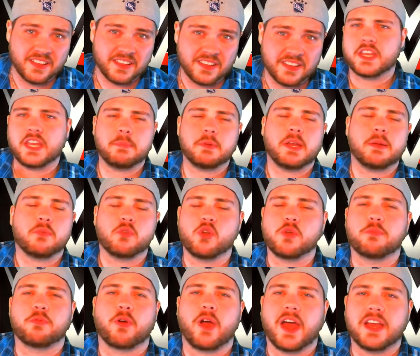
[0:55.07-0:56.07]
The
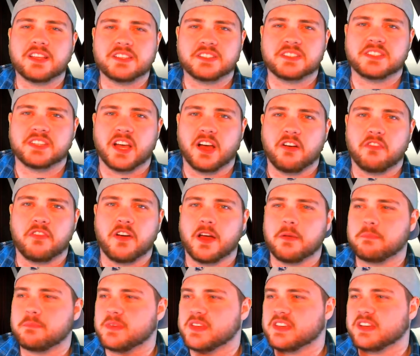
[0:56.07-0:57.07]
WWE prides itself
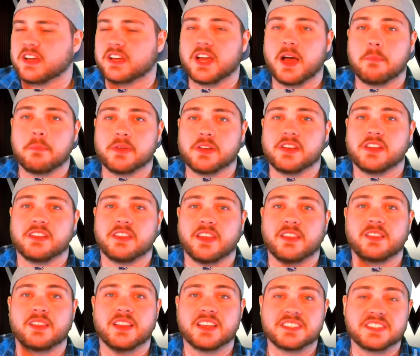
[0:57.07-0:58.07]
on being a company
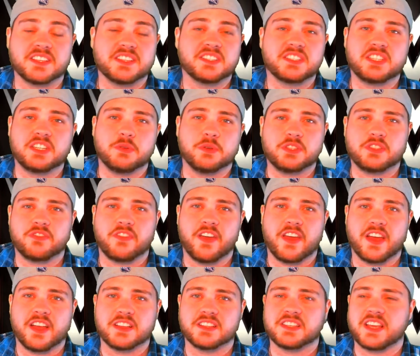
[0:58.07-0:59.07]
that listens to its
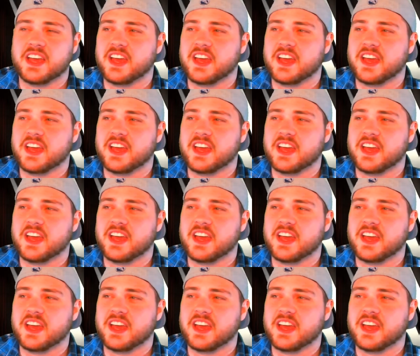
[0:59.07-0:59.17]
fans,